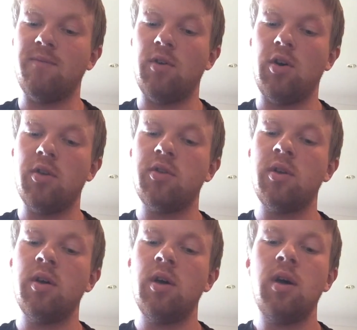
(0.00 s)
and forth
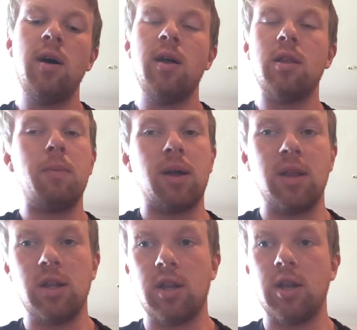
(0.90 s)
to make
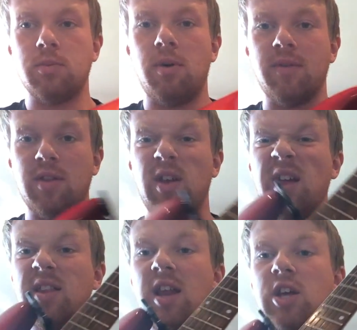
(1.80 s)
the intonation perfect.
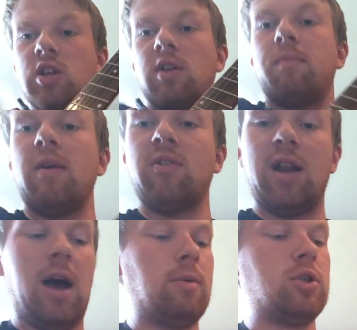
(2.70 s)
The intonation is
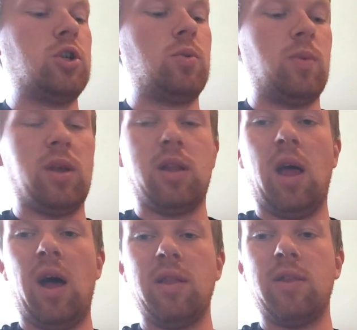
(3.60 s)
basically how in tune with the
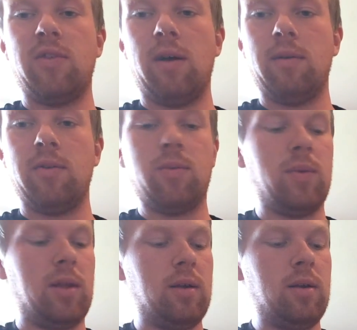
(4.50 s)
guitar the sound is
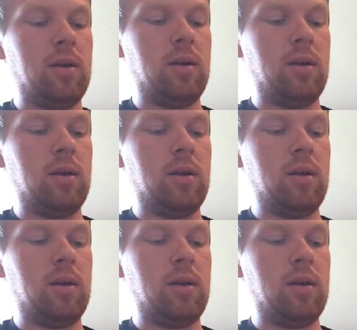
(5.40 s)
with it.